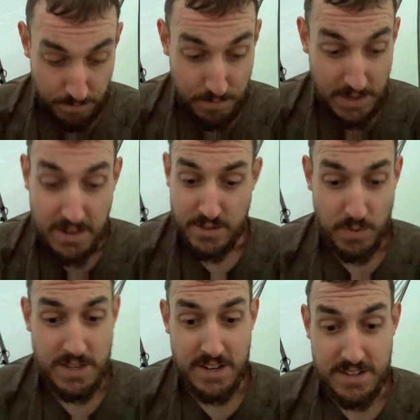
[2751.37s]
because
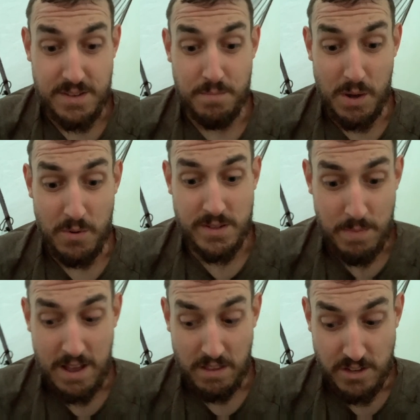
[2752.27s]
we did some bonus
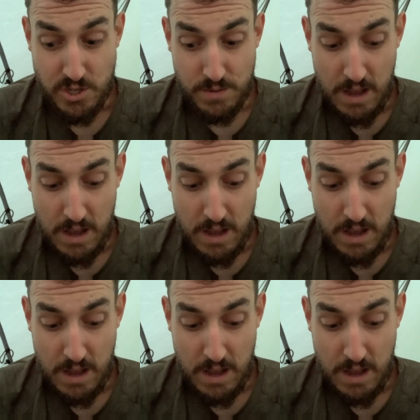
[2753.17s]
mileage.